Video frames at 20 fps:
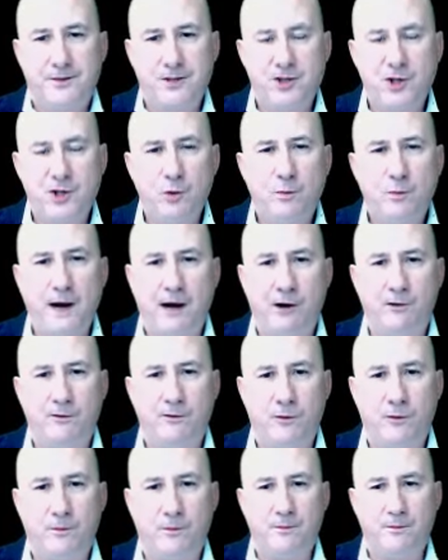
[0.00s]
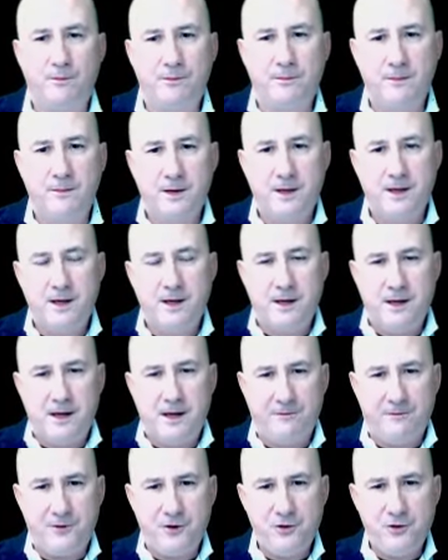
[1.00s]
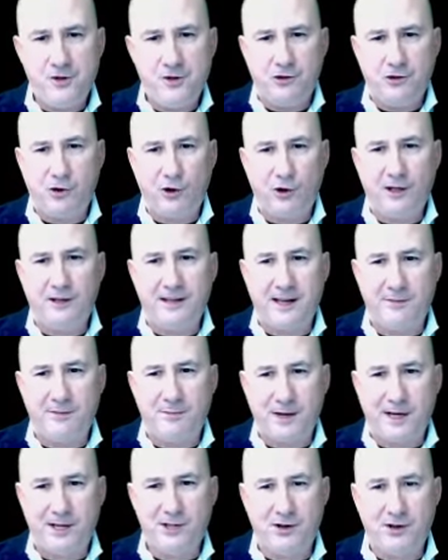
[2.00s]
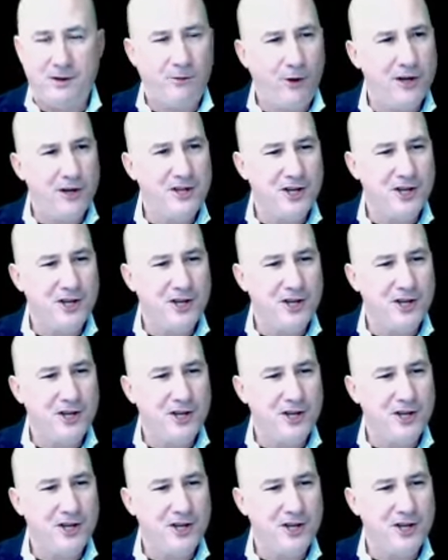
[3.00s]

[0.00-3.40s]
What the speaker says: So powerful. Look at that picture. I probably should